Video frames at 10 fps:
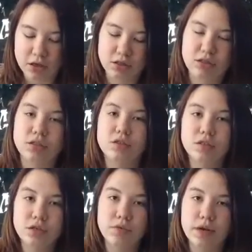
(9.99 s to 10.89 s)
The
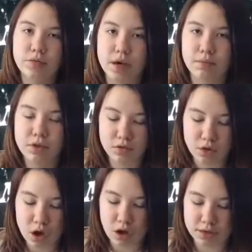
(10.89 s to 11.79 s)
students are running rampant through
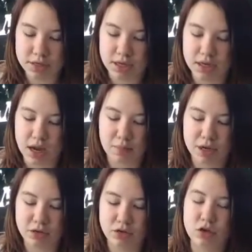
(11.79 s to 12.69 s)
the halls and cannot be
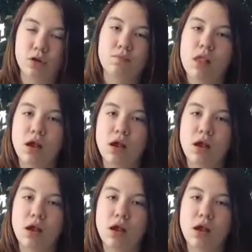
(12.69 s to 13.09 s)
controlled.